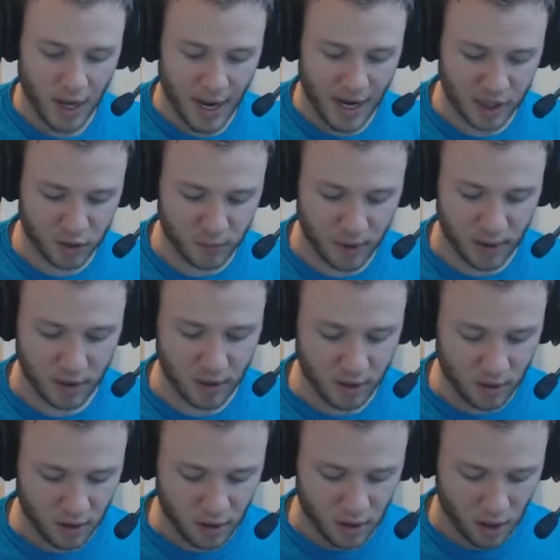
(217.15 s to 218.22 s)
X-Men
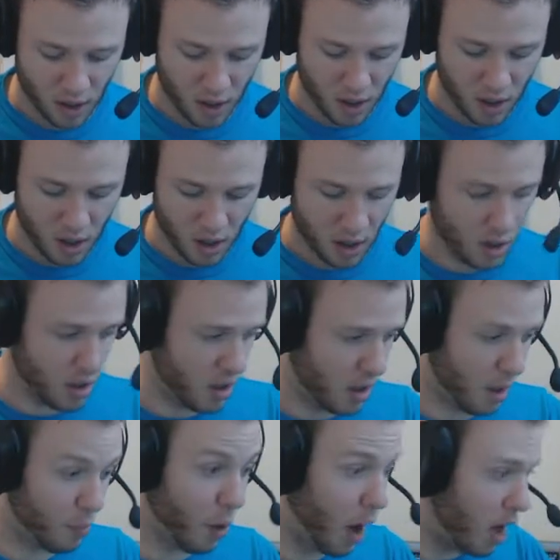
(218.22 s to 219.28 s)

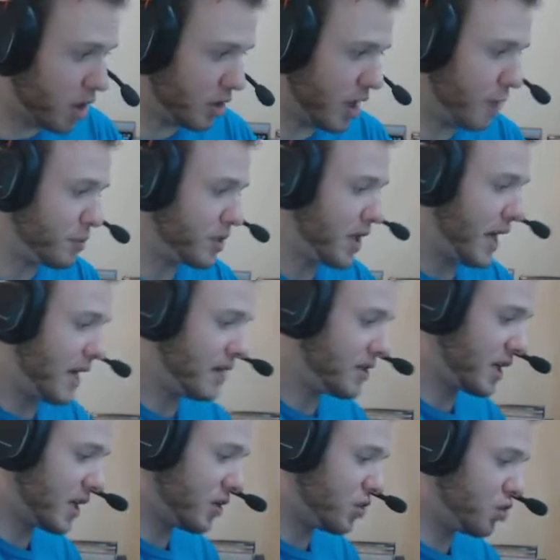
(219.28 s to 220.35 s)
Apocalypse, and
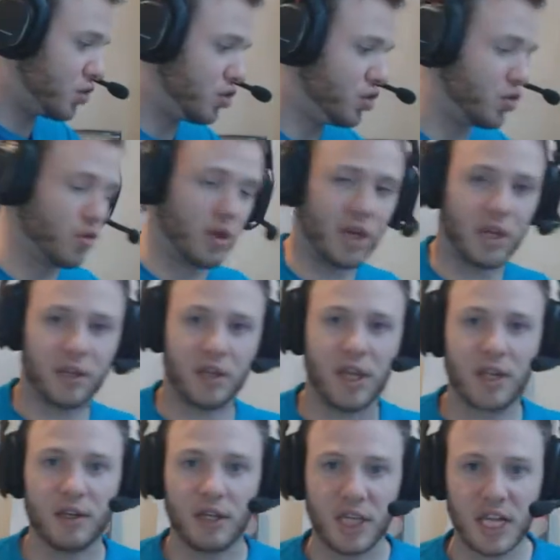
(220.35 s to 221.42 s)
it's like
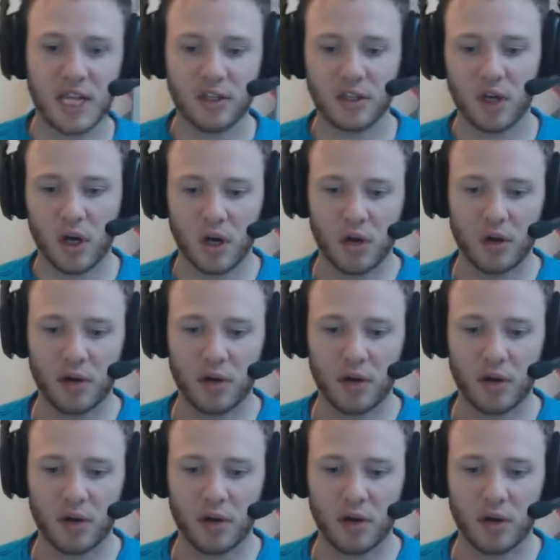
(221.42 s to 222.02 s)
it leads...